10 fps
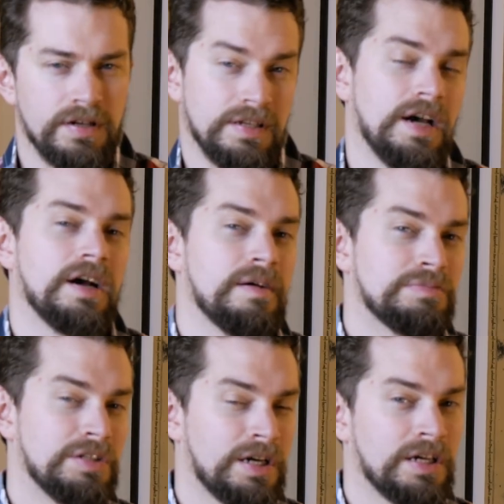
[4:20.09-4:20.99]
Yeah,
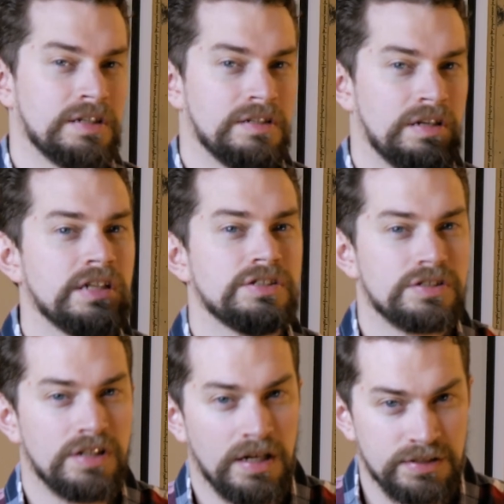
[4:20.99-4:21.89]
I'm talking not
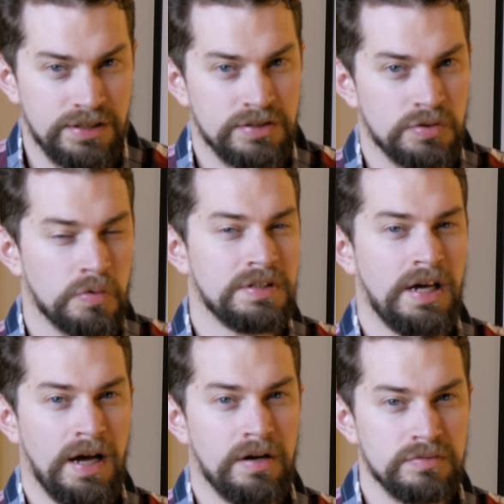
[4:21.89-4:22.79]
just dungeons or
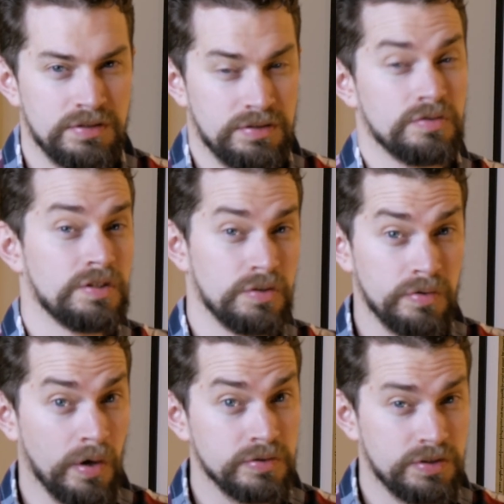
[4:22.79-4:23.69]
towns, you can do
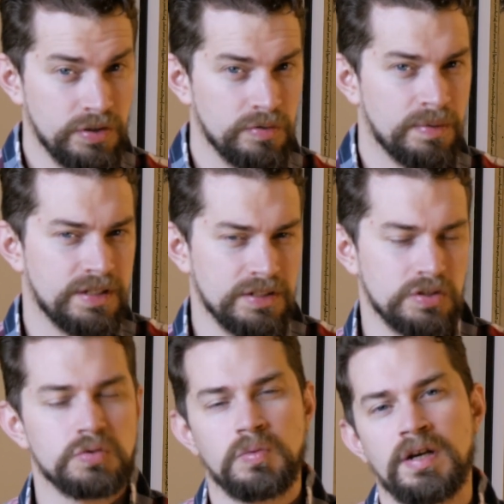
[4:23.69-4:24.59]
those too, but this
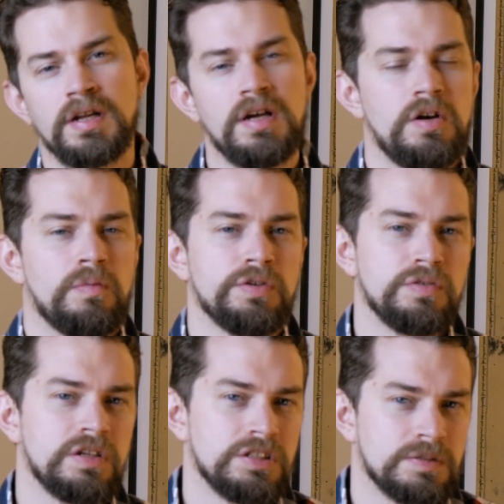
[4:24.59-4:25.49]
is one where
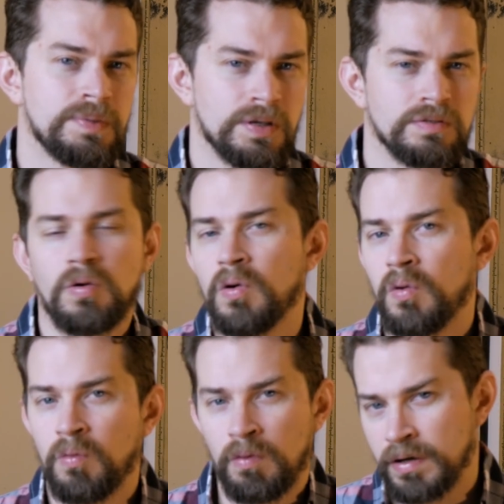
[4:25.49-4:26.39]
you can just build a
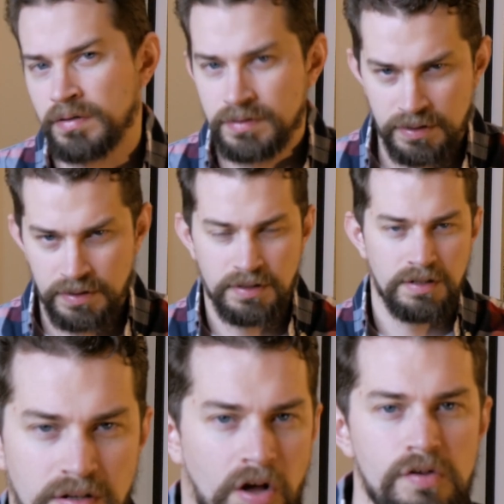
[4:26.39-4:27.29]
whole world.
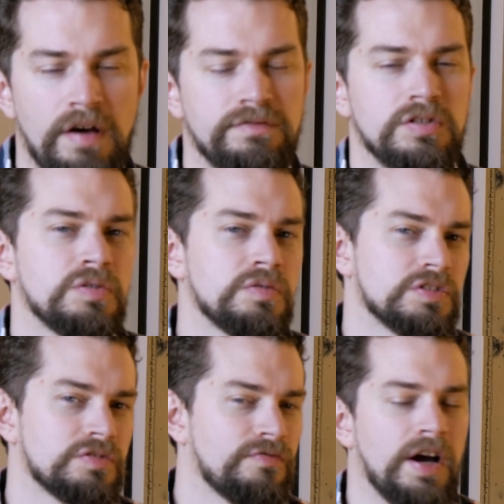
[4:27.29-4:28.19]
All you have to do
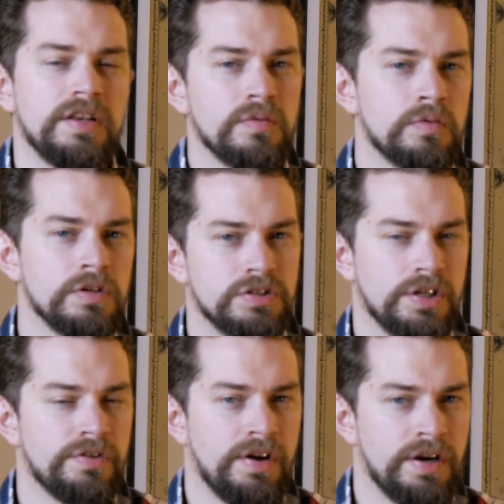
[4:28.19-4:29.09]
is find the world
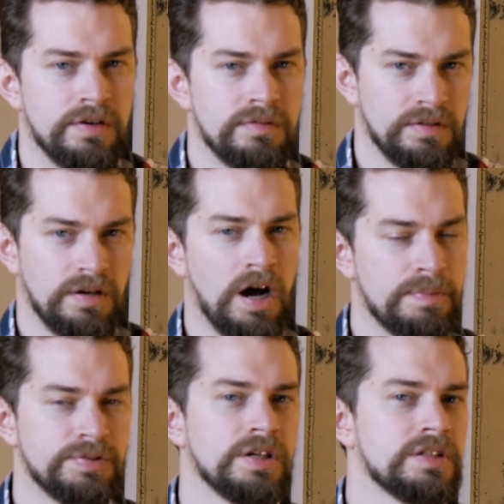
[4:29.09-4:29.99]
generator
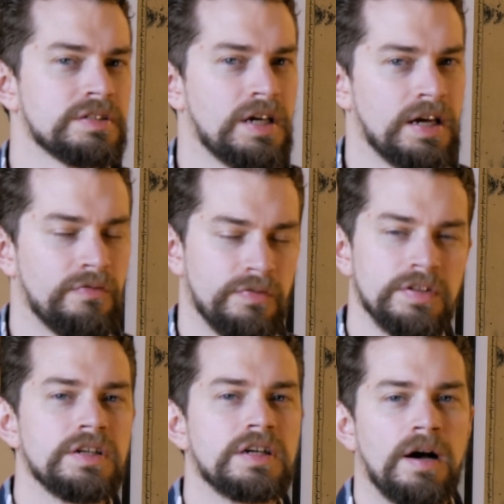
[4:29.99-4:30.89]
option on the site,
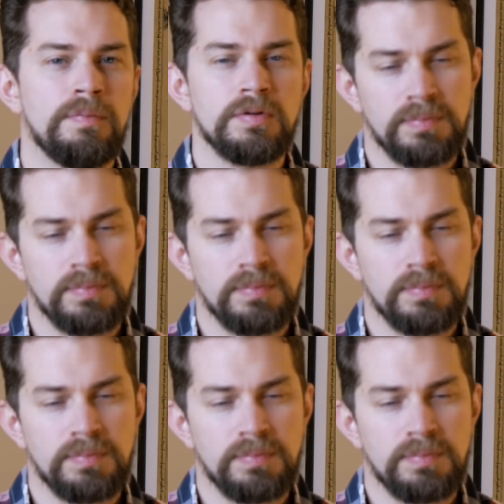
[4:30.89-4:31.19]
fill in a couple